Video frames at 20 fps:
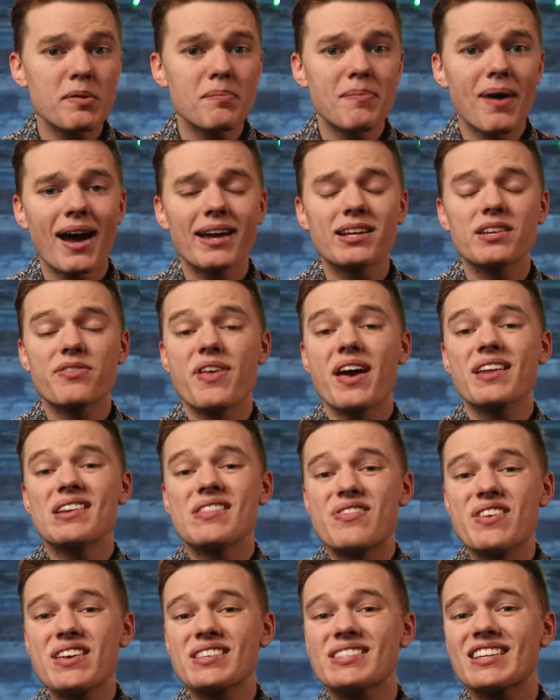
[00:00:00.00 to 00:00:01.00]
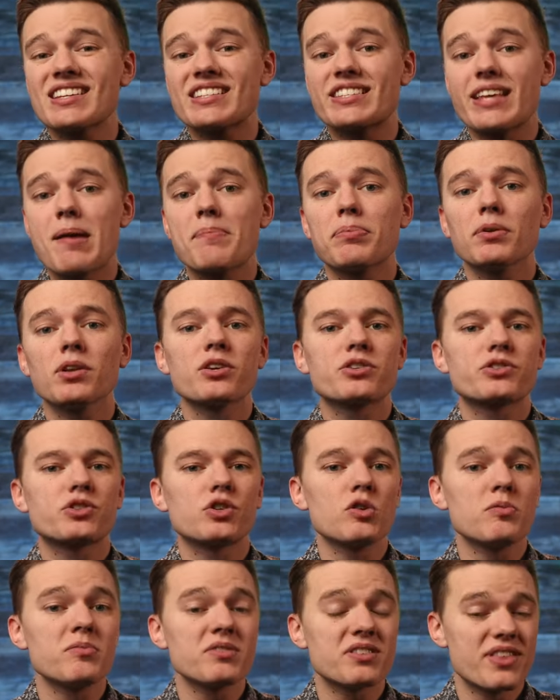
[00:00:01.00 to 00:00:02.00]
in mind that this example
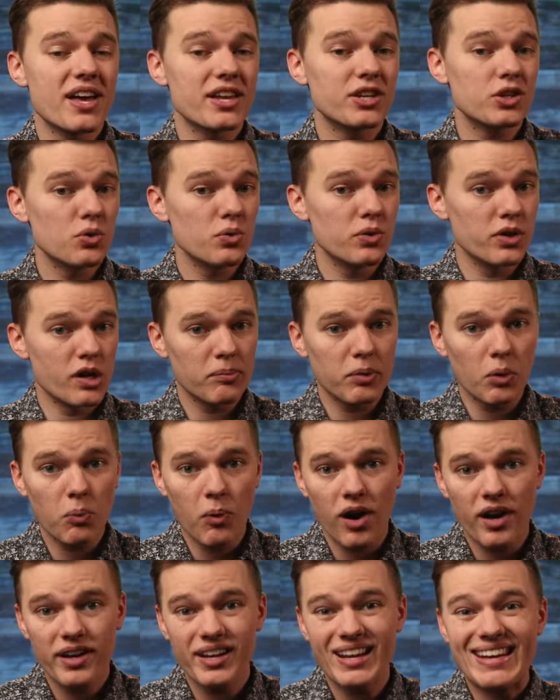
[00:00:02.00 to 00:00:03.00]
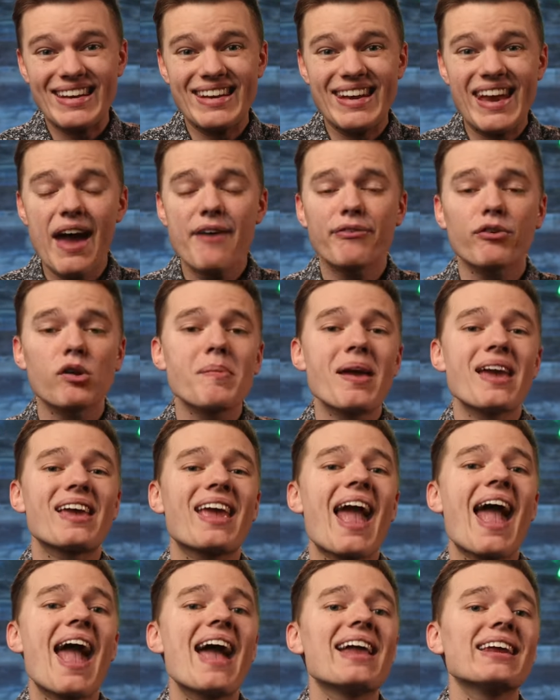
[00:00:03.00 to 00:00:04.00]
assumes that you, number one, never
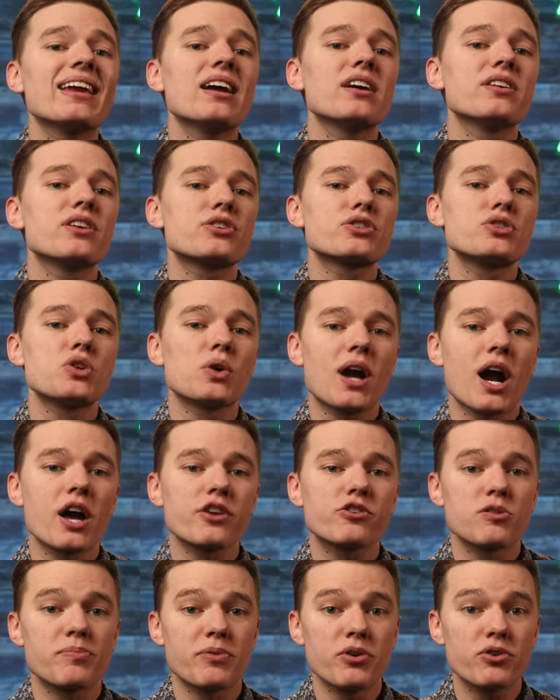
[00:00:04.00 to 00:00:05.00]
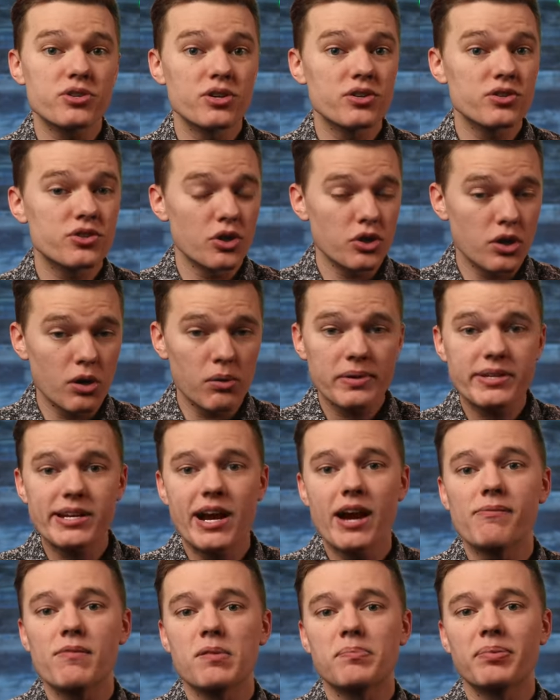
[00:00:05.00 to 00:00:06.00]
make any additional contribution to your
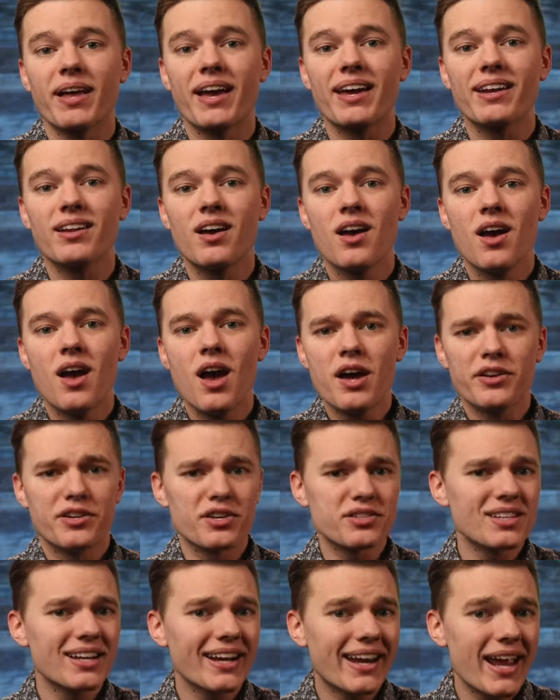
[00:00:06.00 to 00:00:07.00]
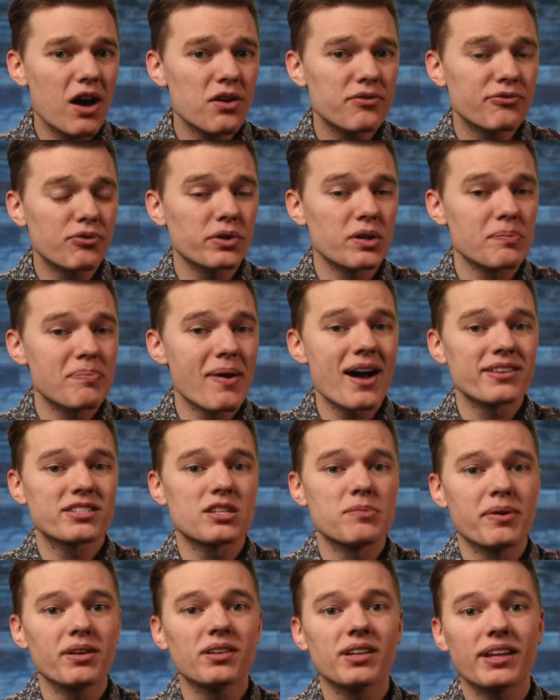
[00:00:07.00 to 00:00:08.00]
retirement plan, doesn't account for the
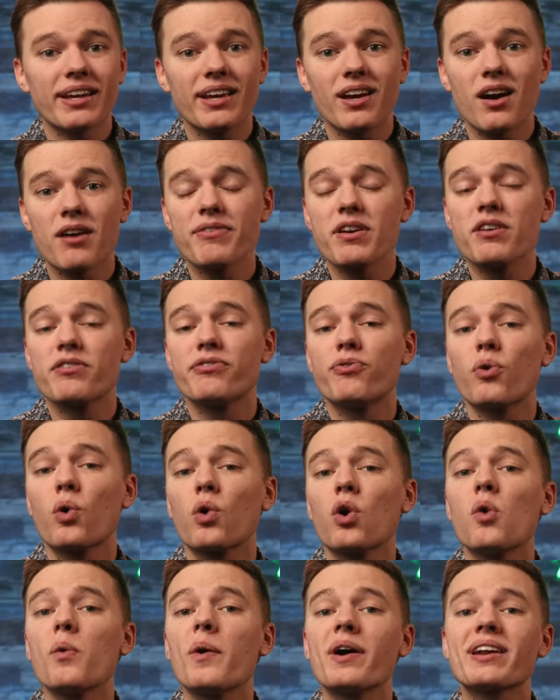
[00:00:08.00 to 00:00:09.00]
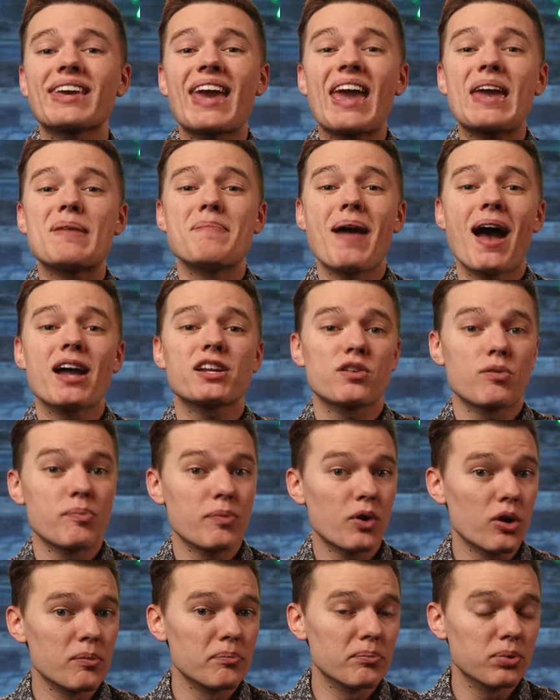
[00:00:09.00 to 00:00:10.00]
possibility of a 401k match from
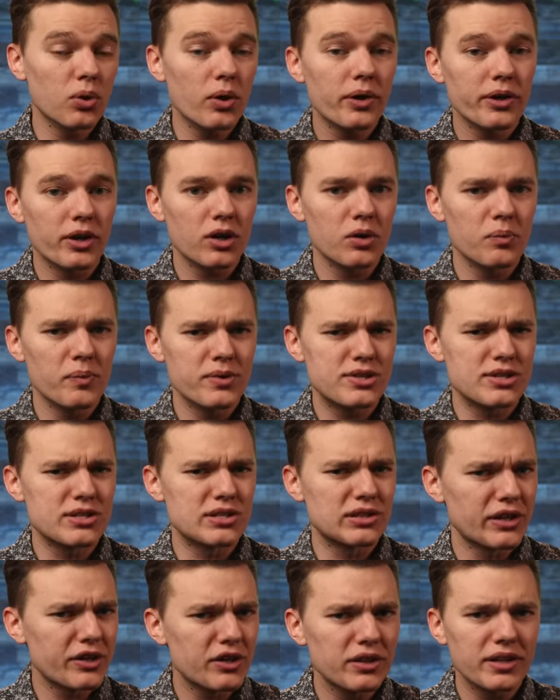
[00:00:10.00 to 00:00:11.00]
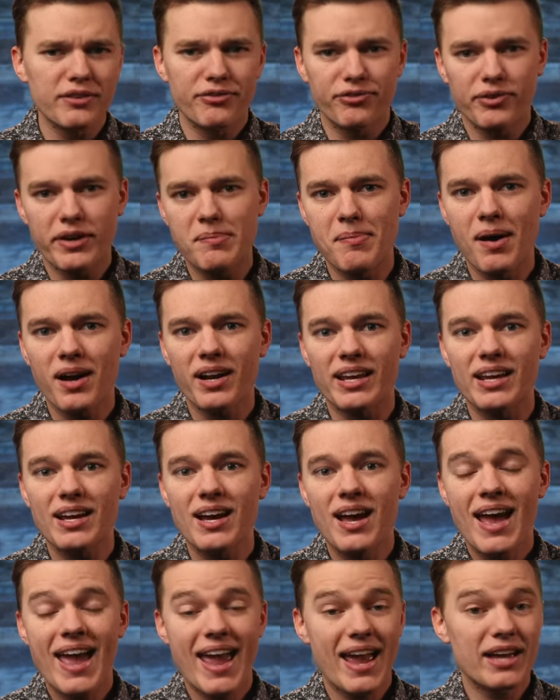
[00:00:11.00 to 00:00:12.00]
your employer, which is literally free money
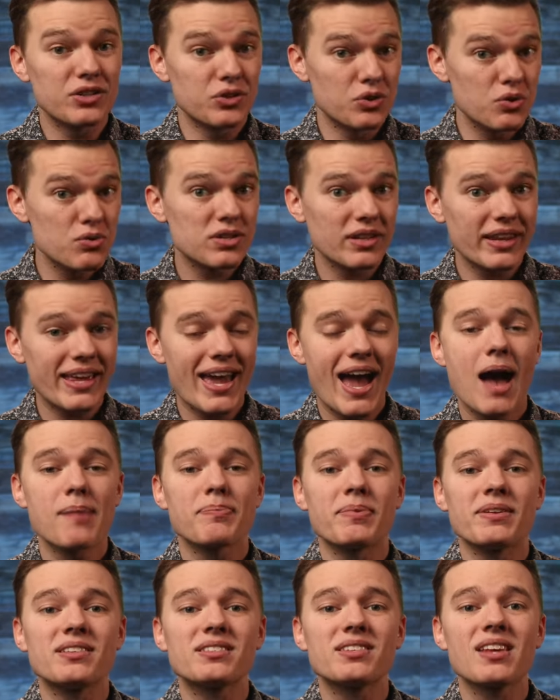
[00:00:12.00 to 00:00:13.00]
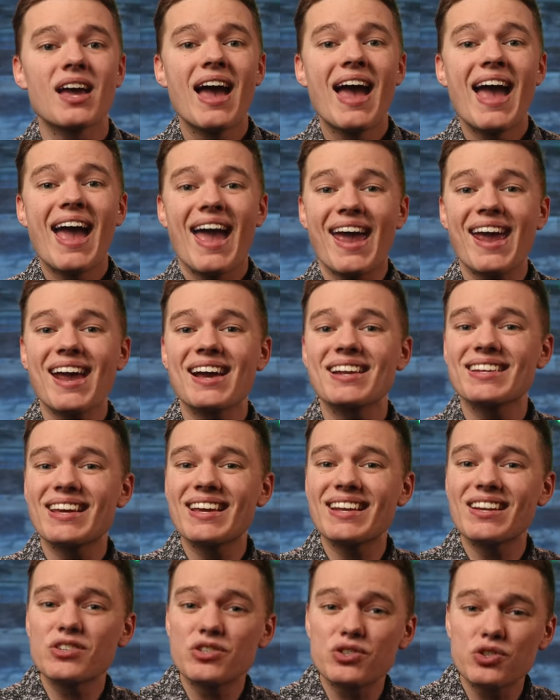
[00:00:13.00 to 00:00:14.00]
and usually happens, and
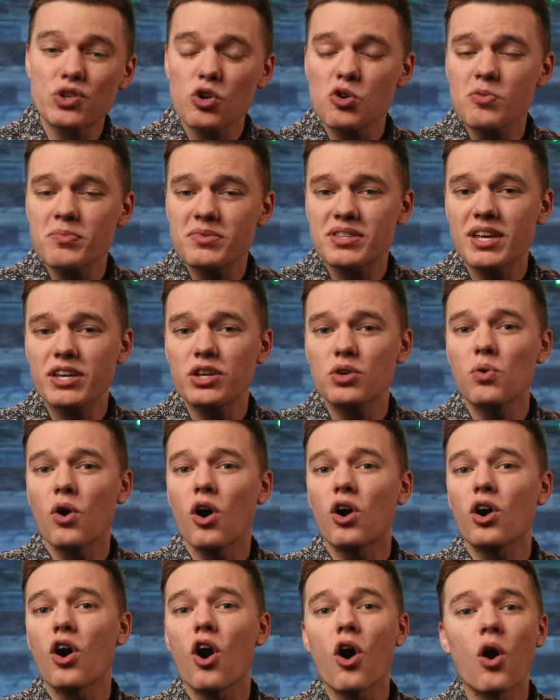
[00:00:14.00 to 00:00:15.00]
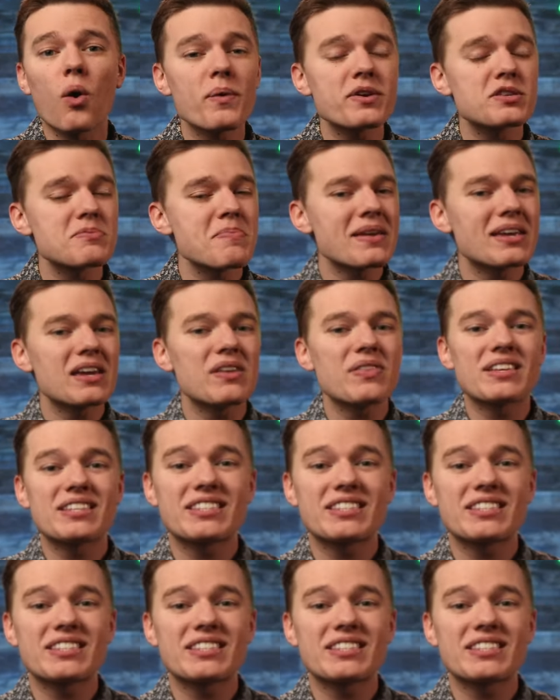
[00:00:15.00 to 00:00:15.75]
it assumes that you are always making the